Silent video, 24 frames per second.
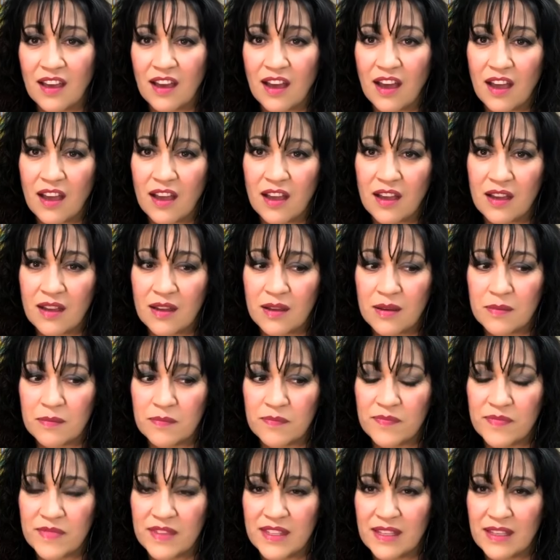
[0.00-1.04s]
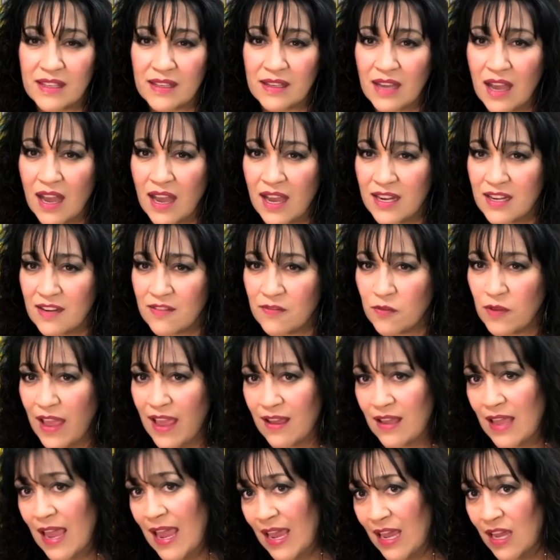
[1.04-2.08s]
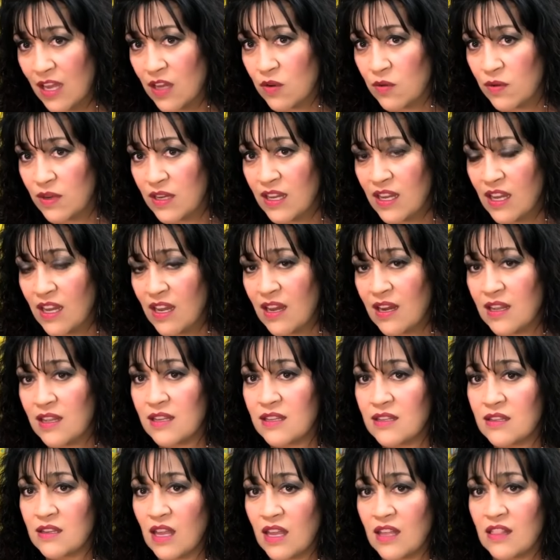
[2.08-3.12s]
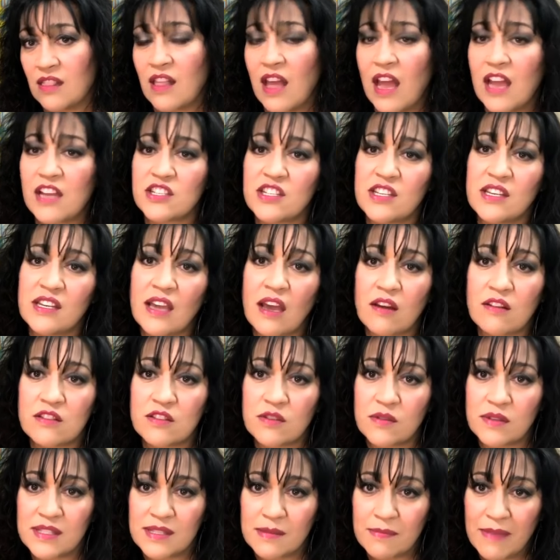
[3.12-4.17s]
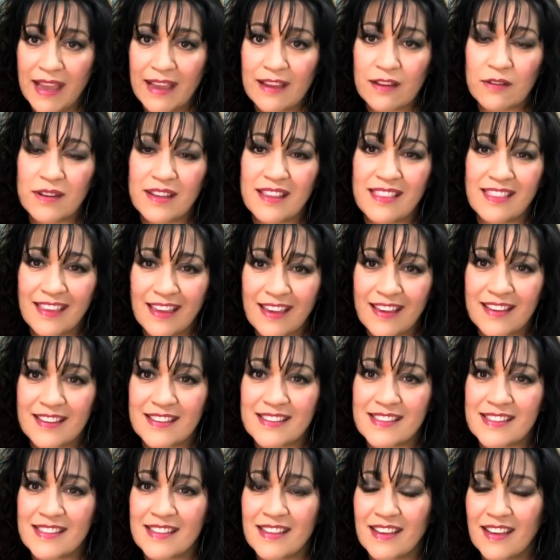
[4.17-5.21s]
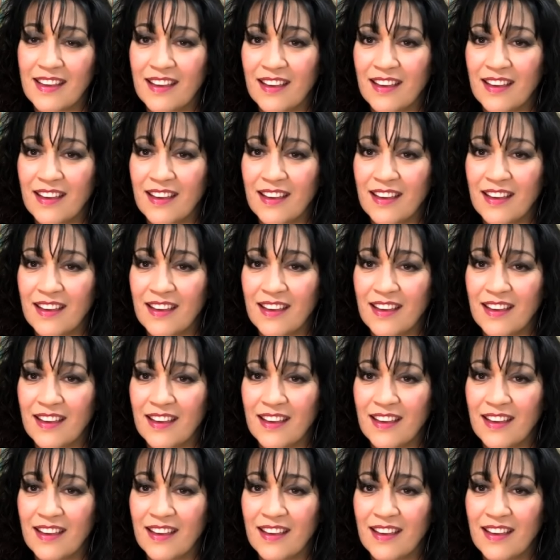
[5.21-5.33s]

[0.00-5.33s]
kind of angry and lashing out and doing some angry things